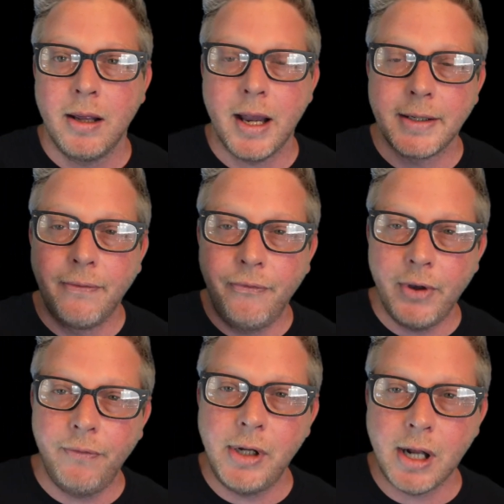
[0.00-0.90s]
That's
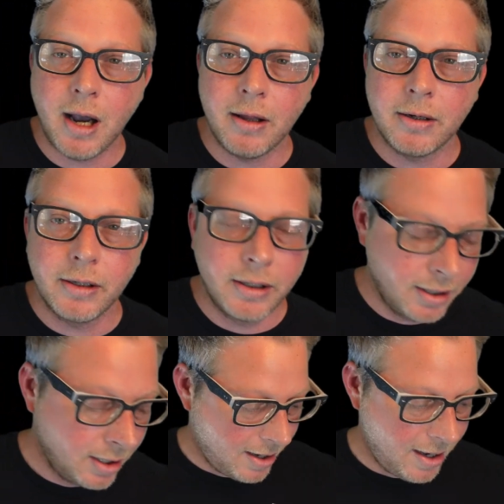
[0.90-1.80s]

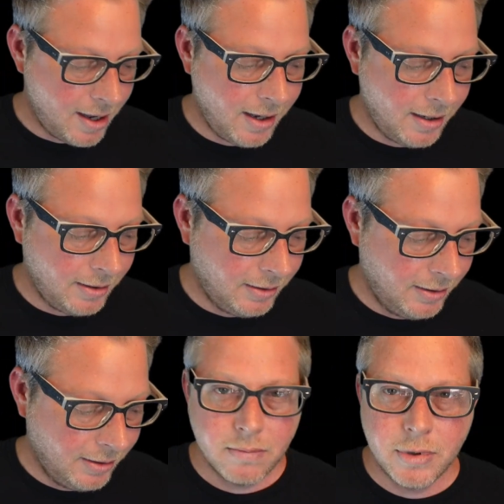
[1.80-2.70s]
$50, and
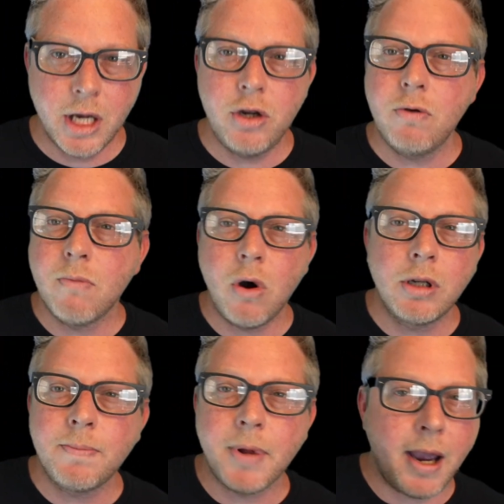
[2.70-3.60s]
then you
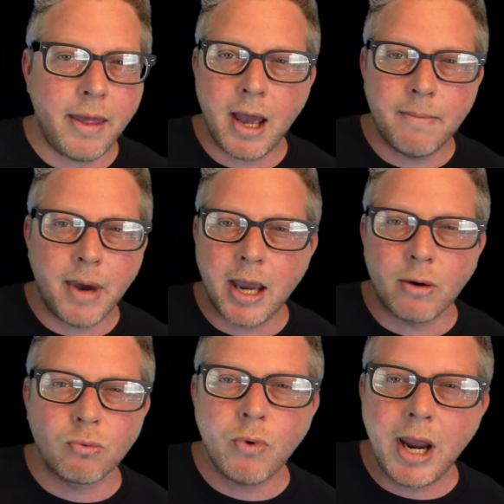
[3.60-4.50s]
multiply that by a
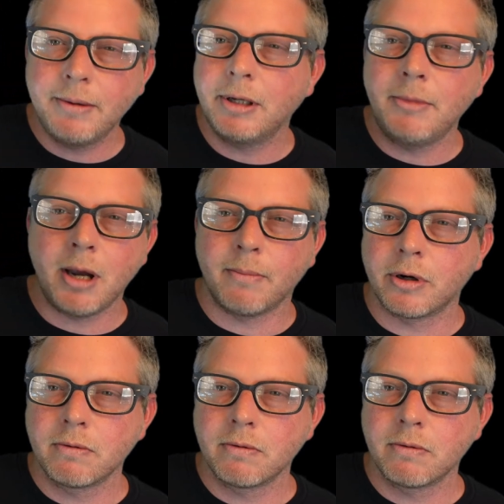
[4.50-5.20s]
random number,